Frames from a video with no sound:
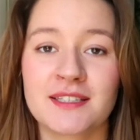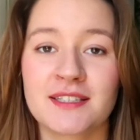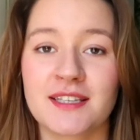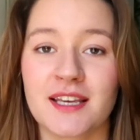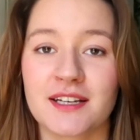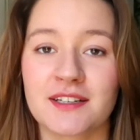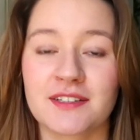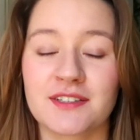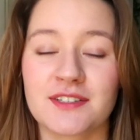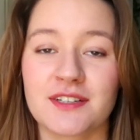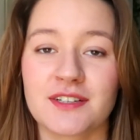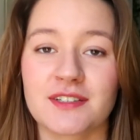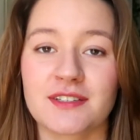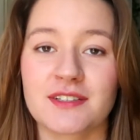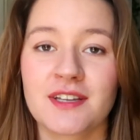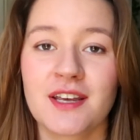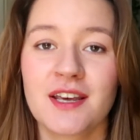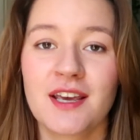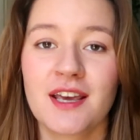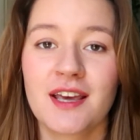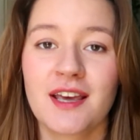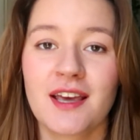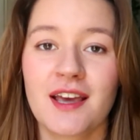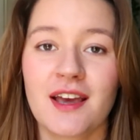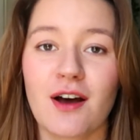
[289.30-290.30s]
sectors.
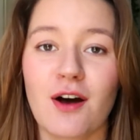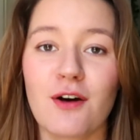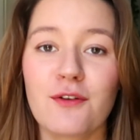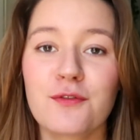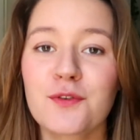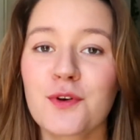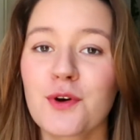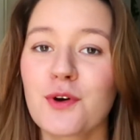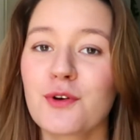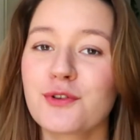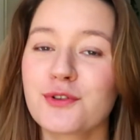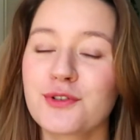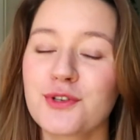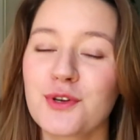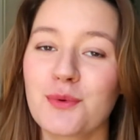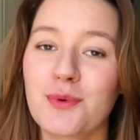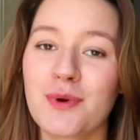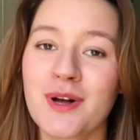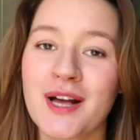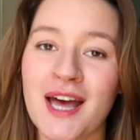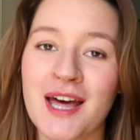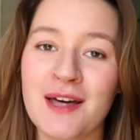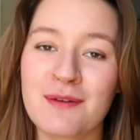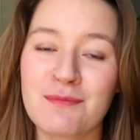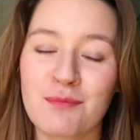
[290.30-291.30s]
Of course, you
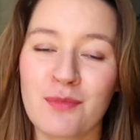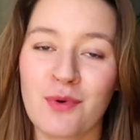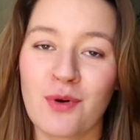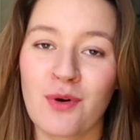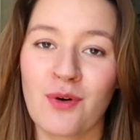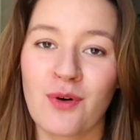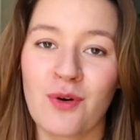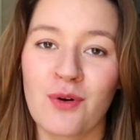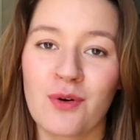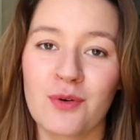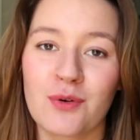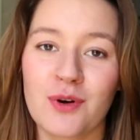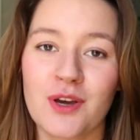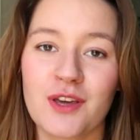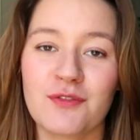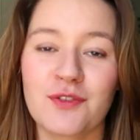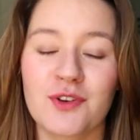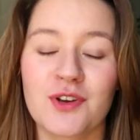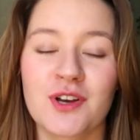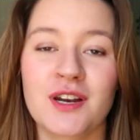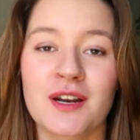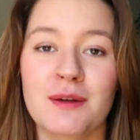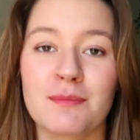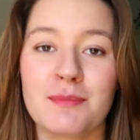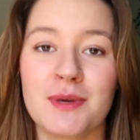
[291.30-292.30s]
will get more if
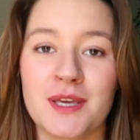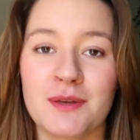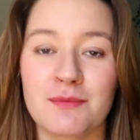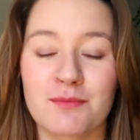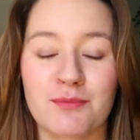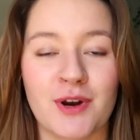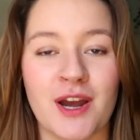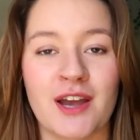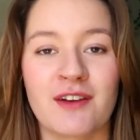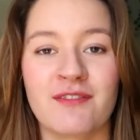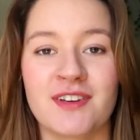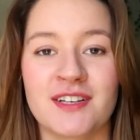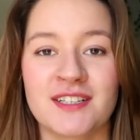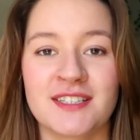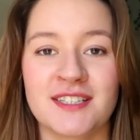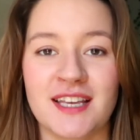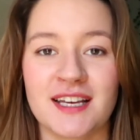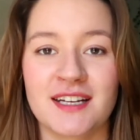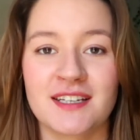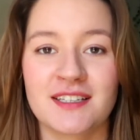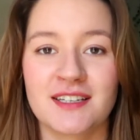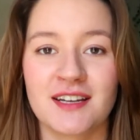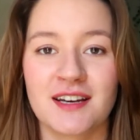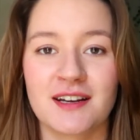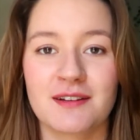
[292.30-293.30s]
you're gonna be in private
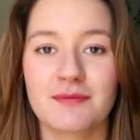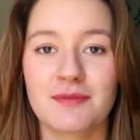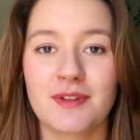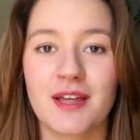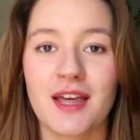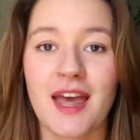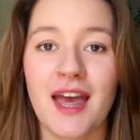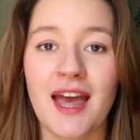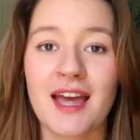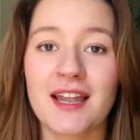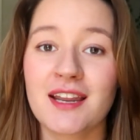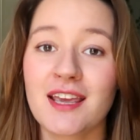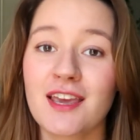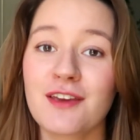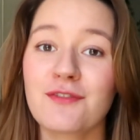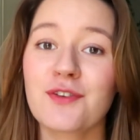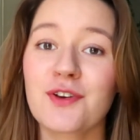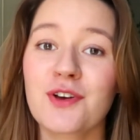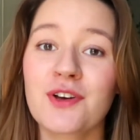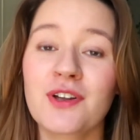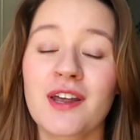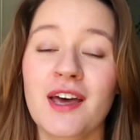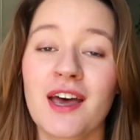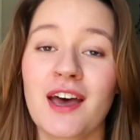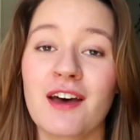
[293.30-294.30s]
sector. And if
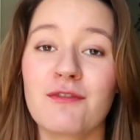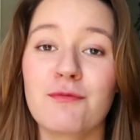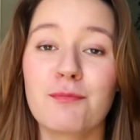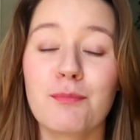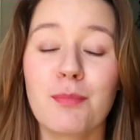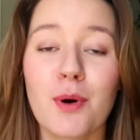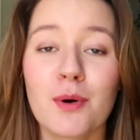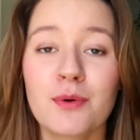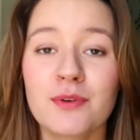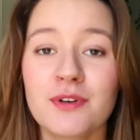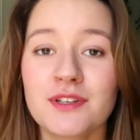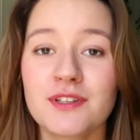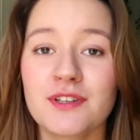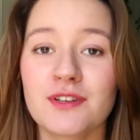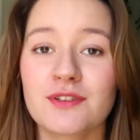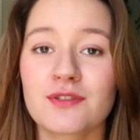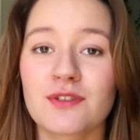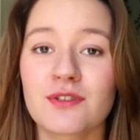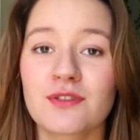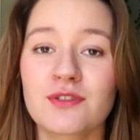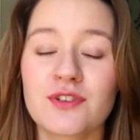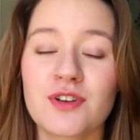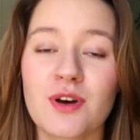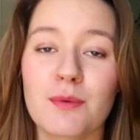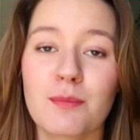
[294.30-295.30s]
you're gonna have bonuses
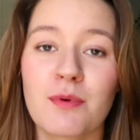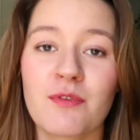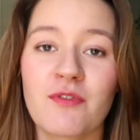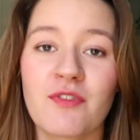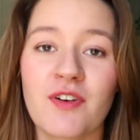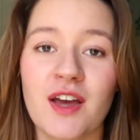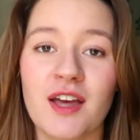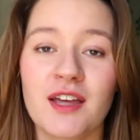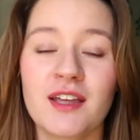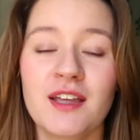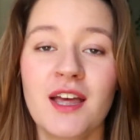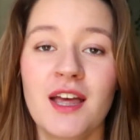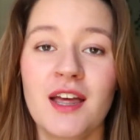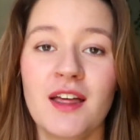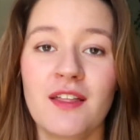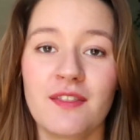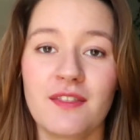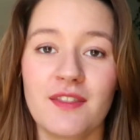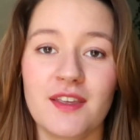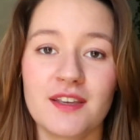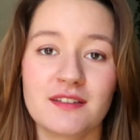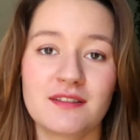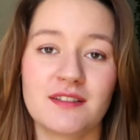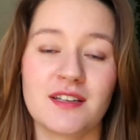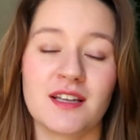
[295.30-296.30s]
on top of it,
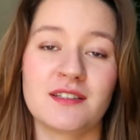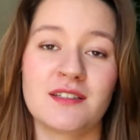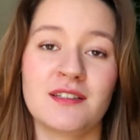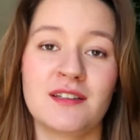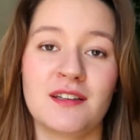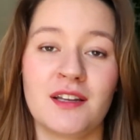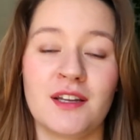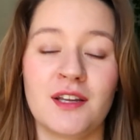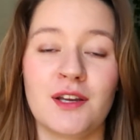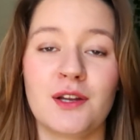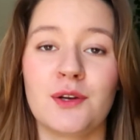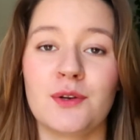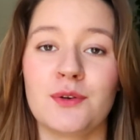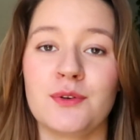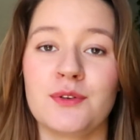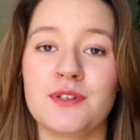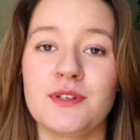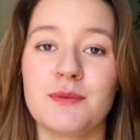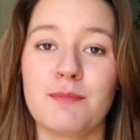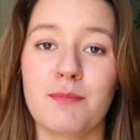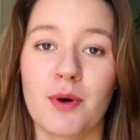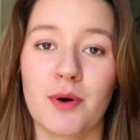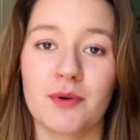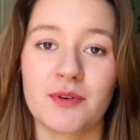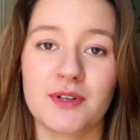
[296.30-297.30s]
this doesn't
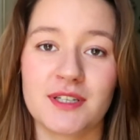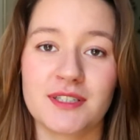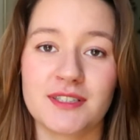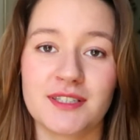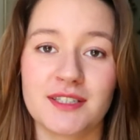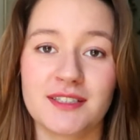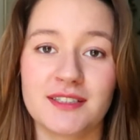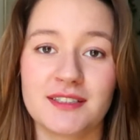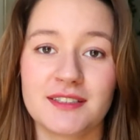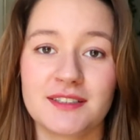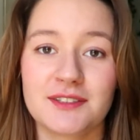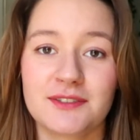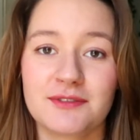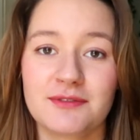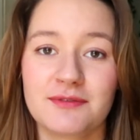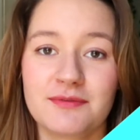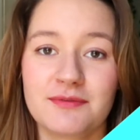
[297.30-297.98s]
include bonuses.